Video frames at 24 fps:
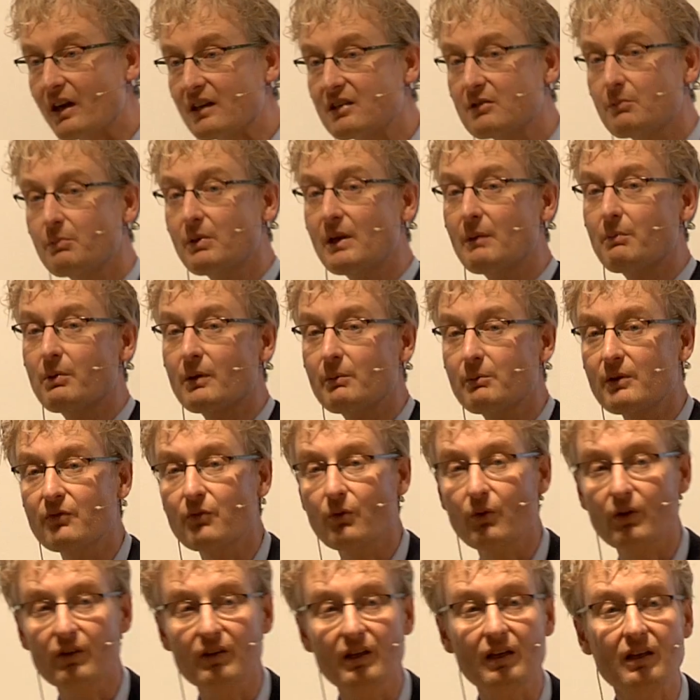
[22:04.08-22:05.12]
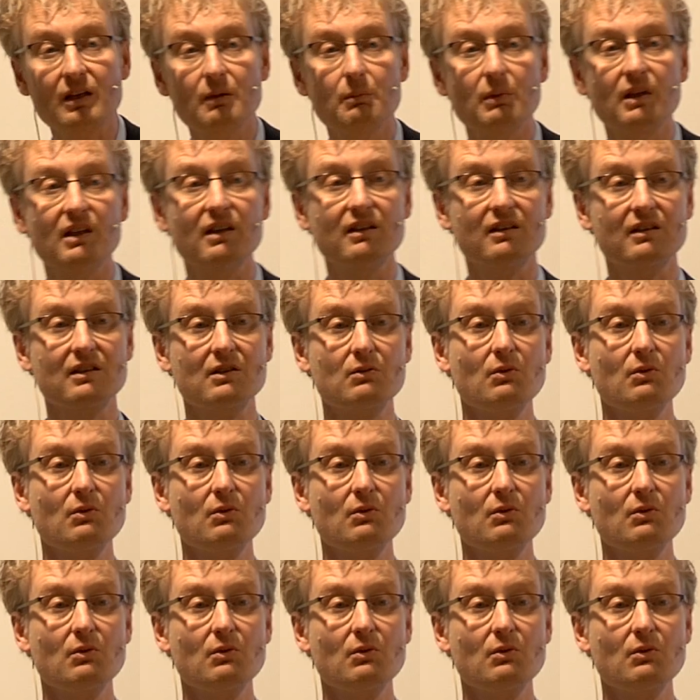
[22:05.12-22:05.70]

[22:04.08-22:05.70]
arrest people before they committed the